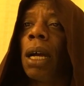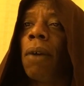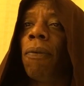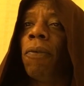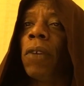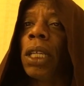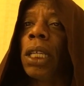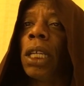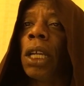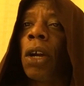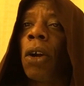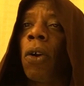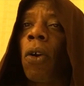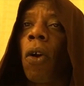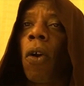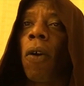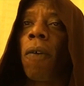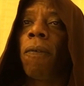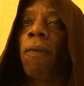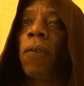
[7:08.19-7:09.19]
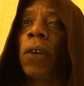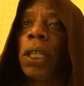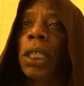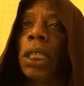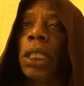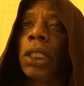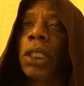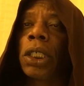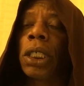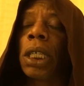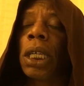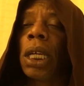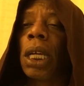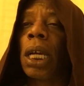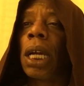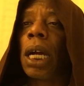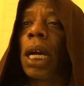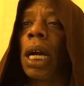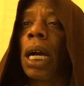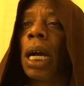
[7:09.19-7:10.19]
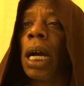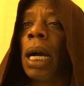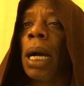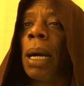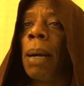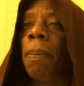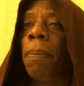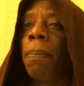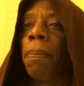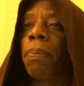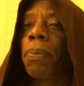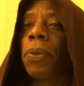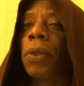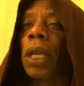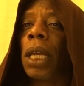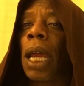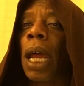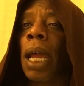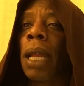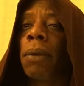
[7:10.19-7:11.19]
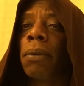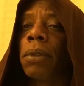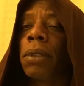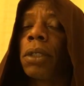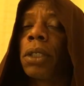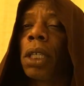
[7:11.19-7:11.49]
video or footage that I